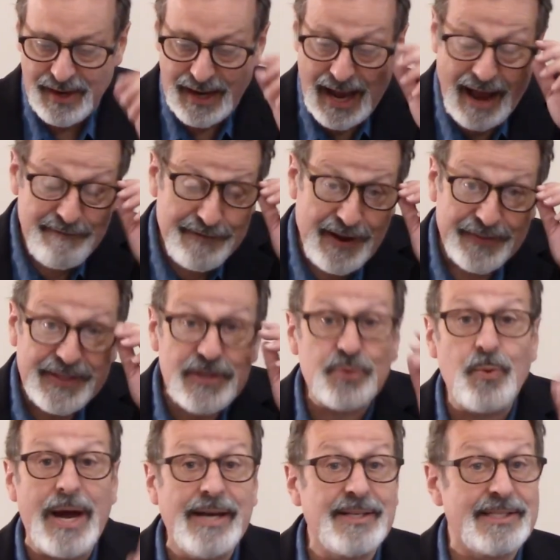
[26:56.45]
I felt this
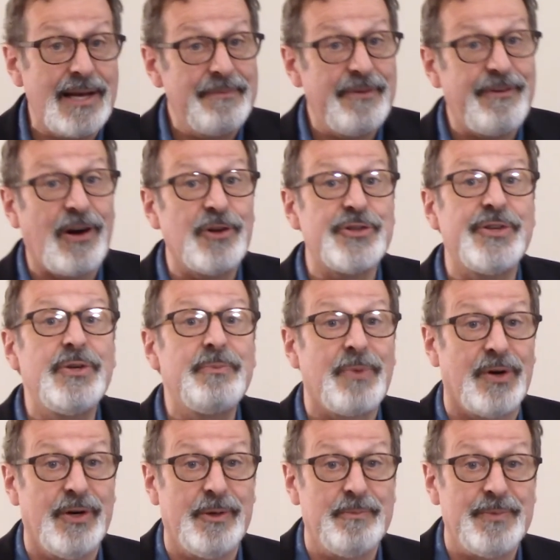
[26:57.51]
way in some of our Zoom
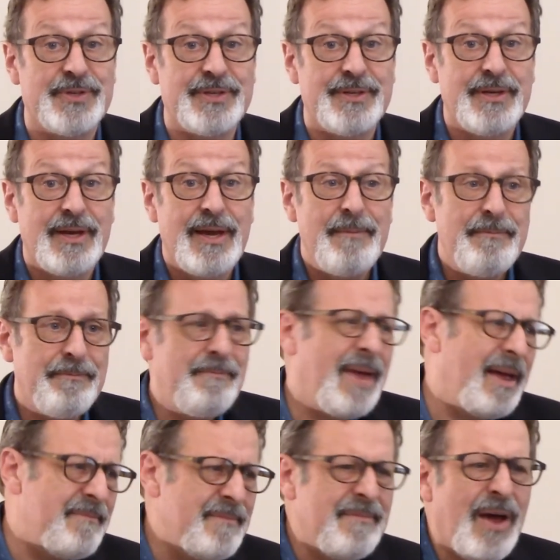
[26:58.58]
rooms.
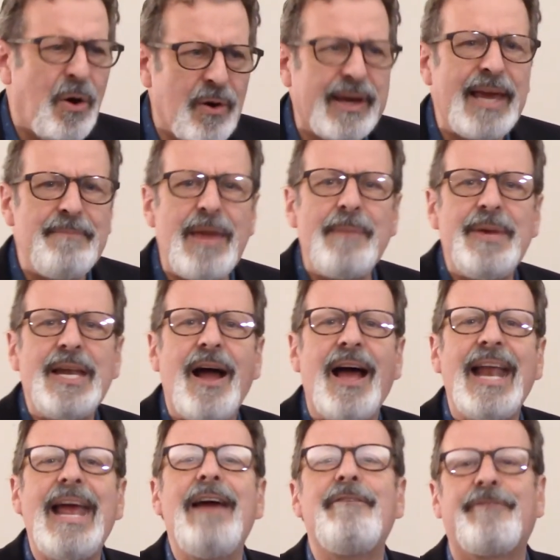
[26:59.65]
Okay, maybe
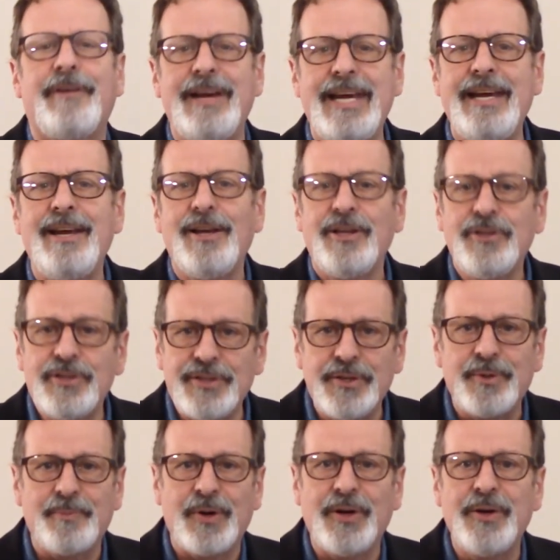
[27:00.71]
not every
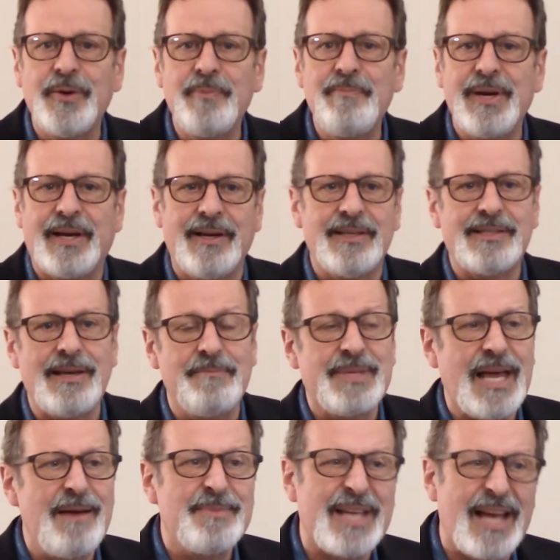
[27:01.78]
Zoom room because sometimes